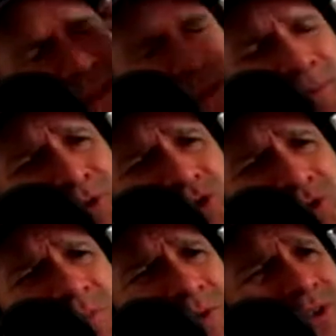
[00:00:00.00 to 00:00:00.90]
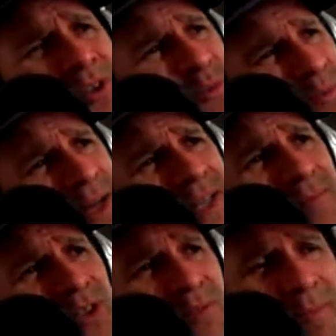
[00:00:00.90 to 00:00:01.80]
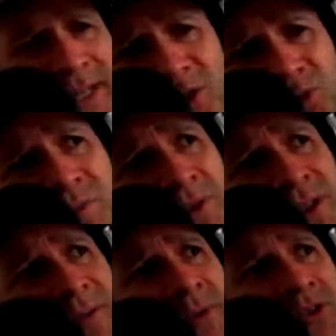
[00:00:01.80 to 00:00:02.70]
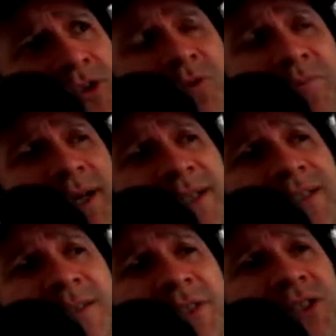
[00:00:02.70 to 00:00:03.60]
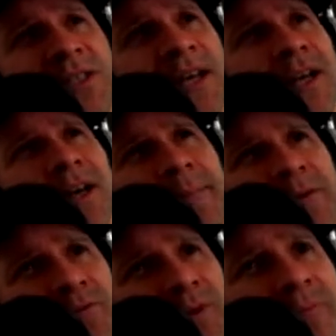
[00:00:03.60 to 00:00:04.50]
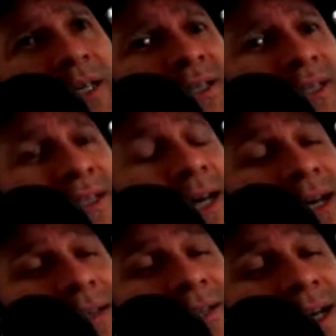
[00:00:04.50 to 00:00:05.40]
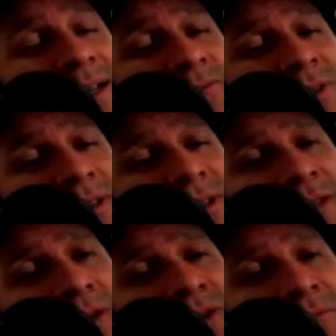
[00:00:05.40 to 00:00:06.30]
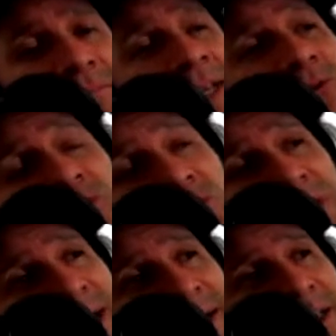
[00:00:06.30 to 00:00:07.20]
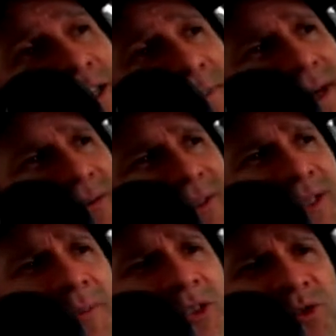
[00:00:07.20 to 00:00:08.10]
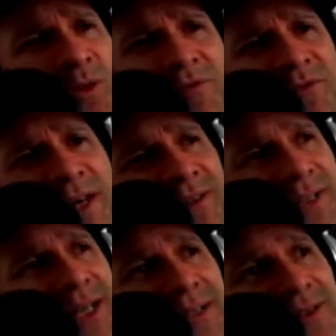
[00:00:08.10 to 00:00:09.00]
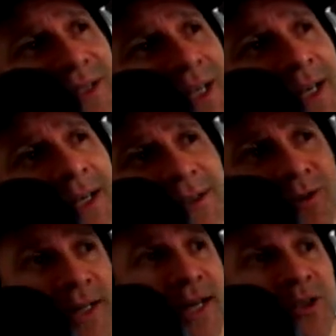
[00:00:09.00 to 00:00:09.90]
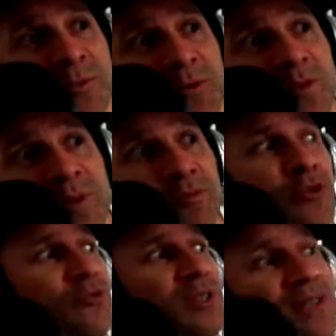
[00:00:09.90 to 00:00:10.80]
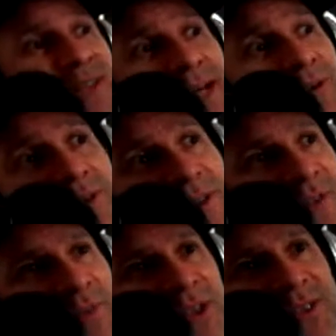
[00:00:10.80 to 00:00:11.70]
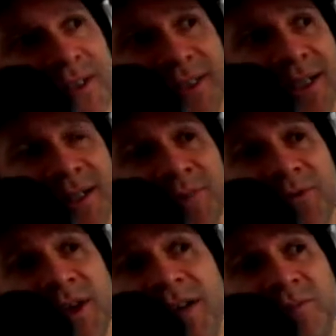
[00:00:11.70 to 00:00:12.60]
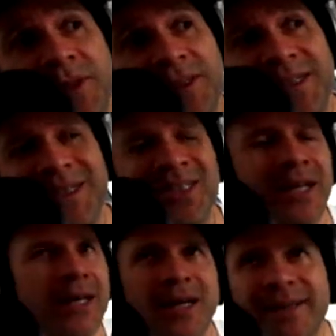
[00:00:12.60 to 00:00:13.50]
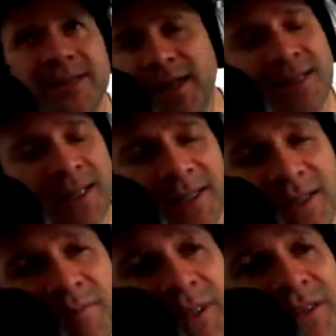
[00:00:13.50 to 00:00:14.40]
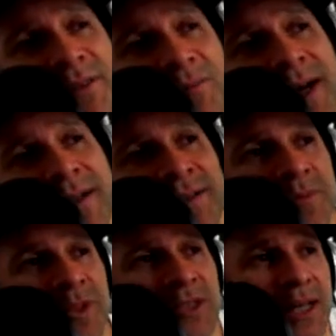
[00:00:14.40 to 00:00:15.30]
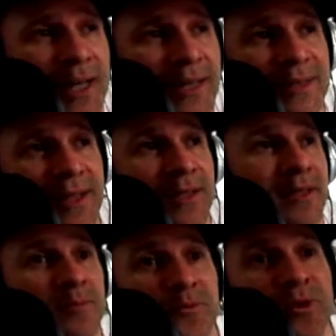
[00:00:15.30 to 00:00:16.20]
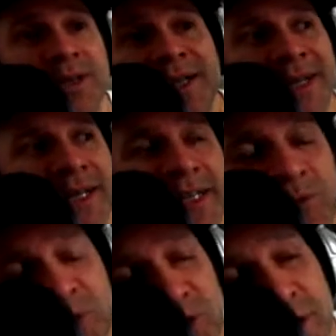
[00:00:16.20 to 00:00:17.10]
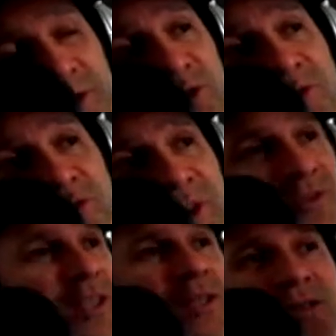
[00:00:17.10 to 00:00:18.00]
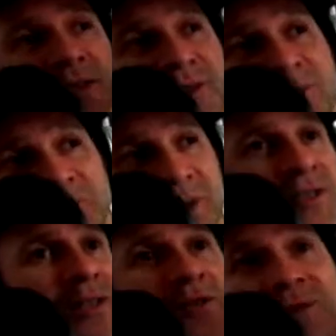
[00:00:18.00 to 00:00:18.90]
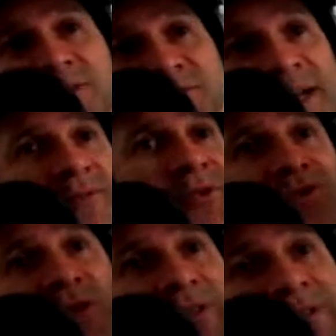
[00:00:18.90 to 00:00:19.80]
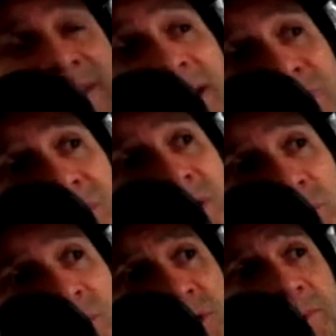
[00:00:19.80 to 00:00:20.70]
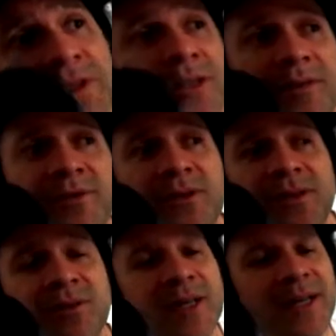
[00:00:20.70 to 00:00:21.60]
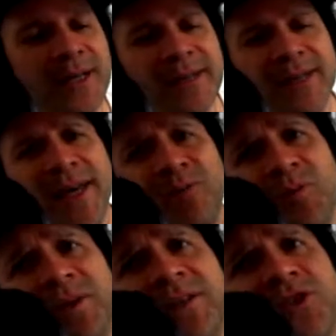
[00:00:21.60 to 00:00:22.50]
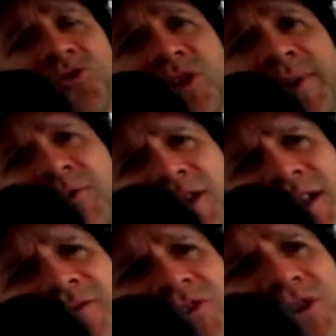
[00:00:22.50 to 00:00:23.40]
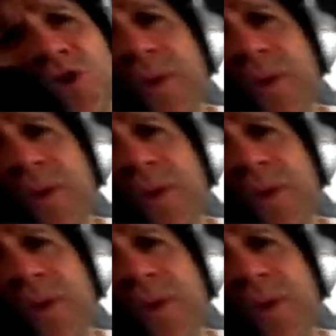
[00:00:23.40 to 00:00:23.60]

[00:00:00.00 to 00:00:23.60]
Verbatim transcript: Doubletree Books would buy them. Just mainstream book companies too would buy these images. But for me, stock died when this thing called MicroStock came out, and then images went for five dollars. So now you're supposed to be producing thousands of images and selling them for five bucks each. And I didn't like that business model as much as I liked selling them for anywhere between 150 to 300 to 500 to thousands when it was a book cover. So that would be a stream I would love to